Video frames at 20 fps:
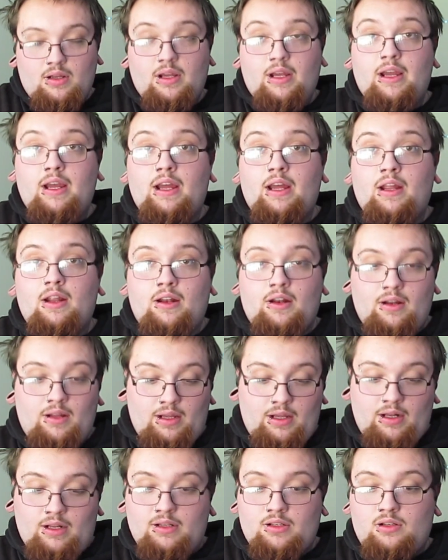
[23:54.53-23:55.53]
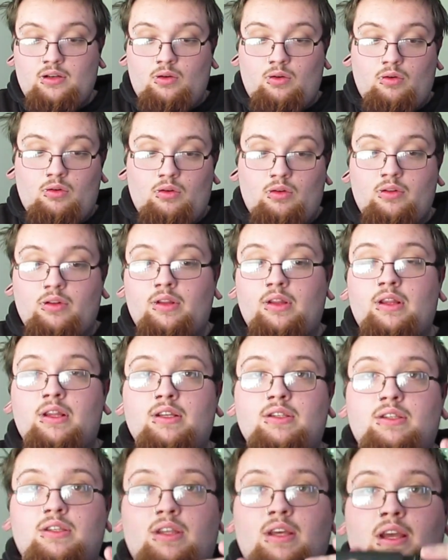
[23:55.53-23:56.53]
And it is cool.
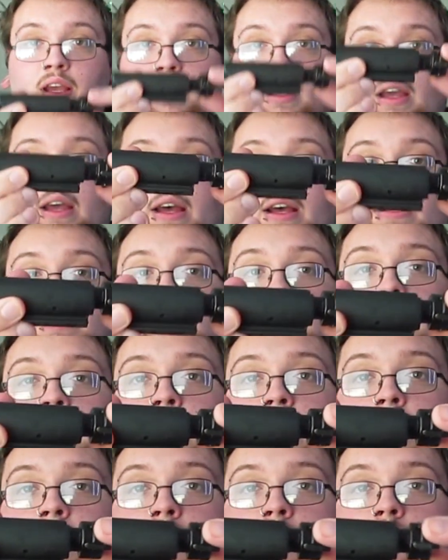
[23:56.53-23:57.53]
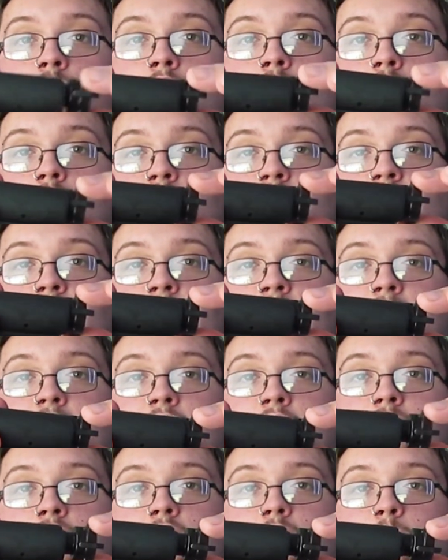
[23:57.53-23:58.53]
This thing has a
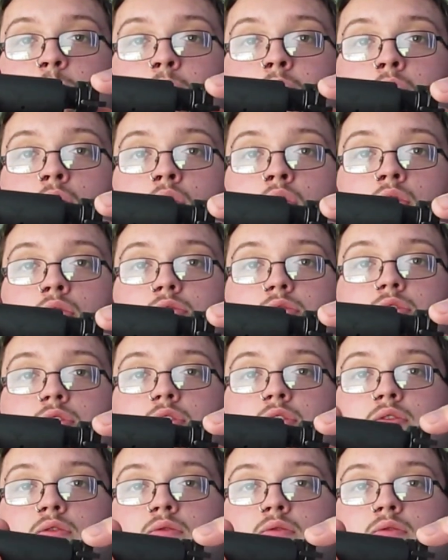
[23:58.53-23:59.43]
rotating bolt.